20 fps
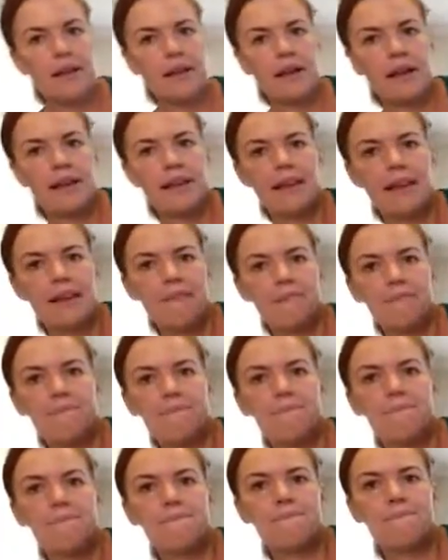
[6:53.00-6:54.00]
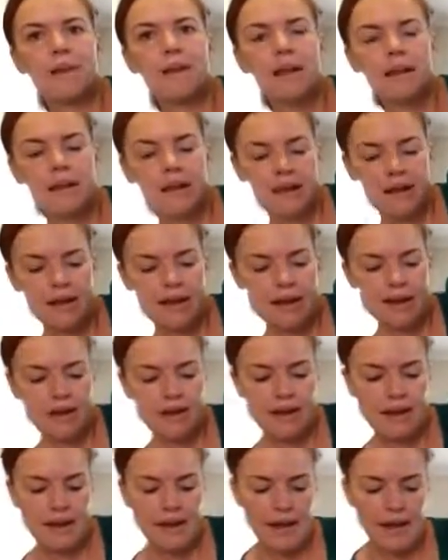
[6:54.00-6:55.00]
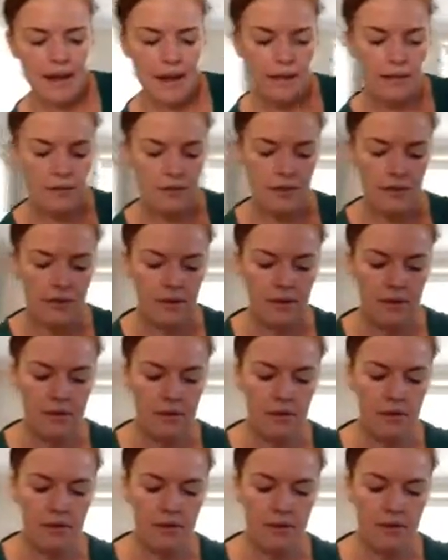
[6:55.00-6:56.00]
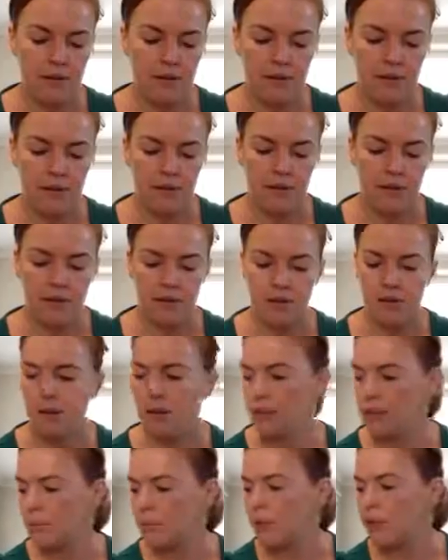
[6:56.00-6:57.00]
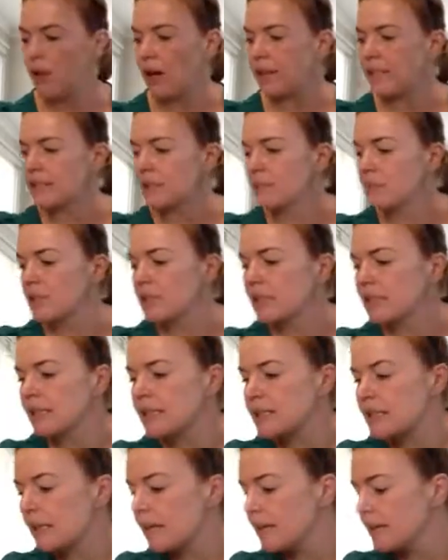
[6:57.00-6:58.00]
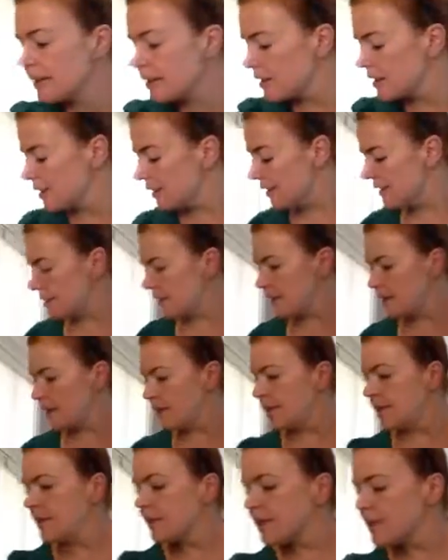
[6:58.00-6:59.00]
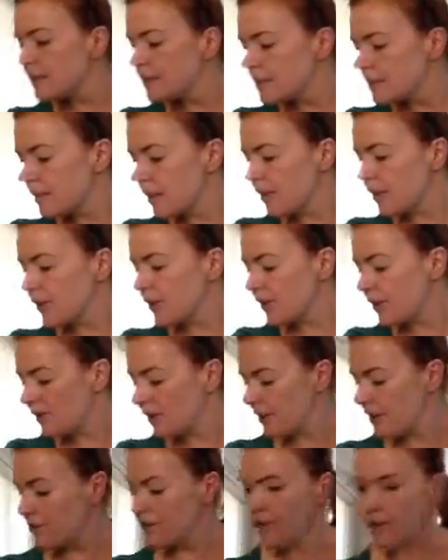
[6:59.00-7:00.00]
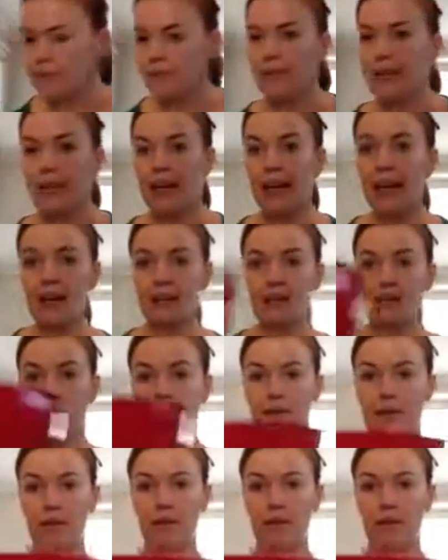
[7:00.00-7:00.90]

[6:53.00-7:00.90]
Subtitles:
like that. And now I'll apply some glitter. So don't forget,